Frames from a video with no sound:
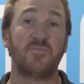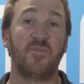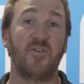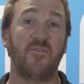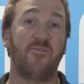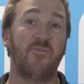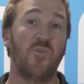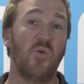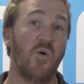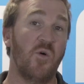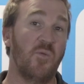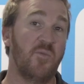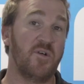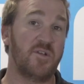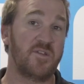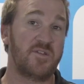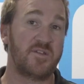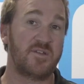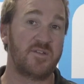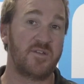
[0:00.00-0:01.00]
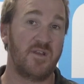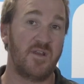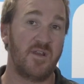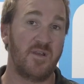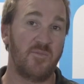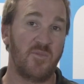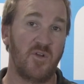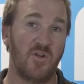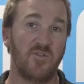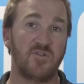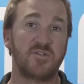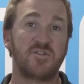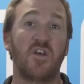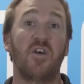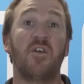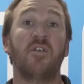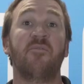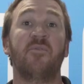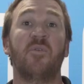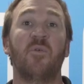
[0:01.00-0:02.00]
performance, but
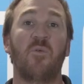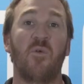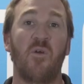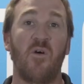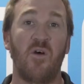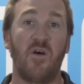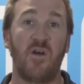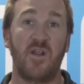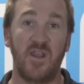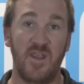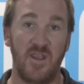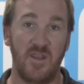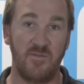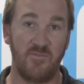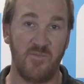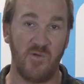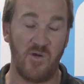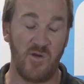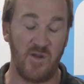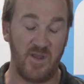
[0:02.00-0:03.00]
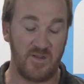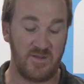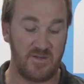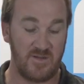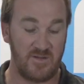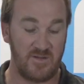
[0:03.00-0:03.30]
also variety in mind.